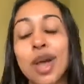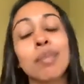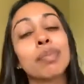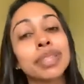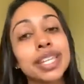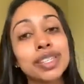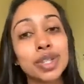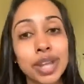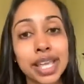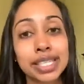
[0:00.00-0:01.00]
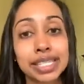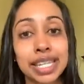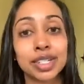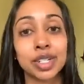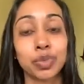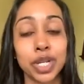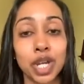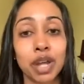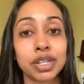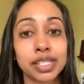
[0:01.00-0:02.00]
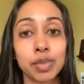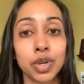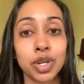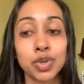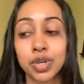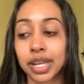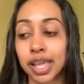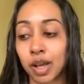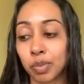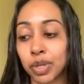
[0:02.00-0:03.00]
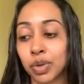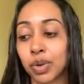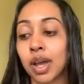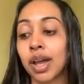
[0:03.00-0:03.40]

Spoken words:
But please don't hesitate to reach out to someone who can help you.